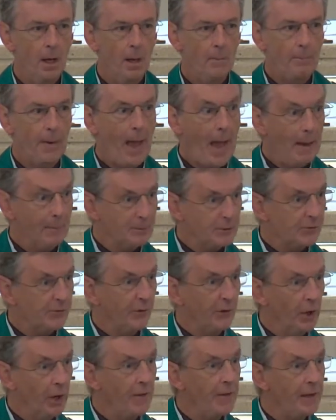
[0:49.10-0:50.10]
Perhaps
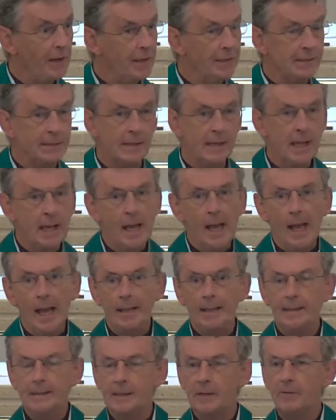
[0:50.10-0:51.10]
for others, it
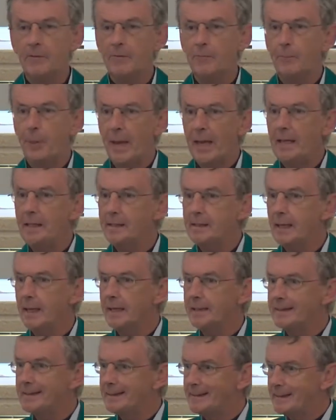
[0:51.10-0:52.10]
is of Peter
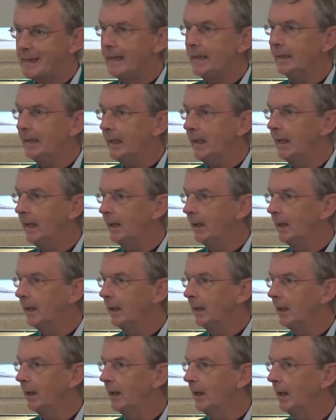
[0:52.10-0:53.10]
sinking
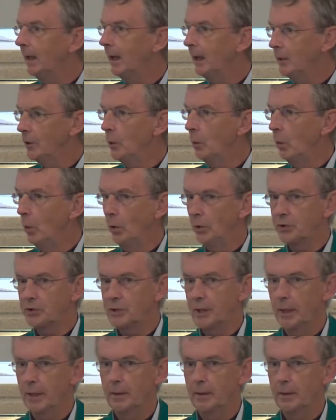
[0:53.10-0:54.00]
in the water.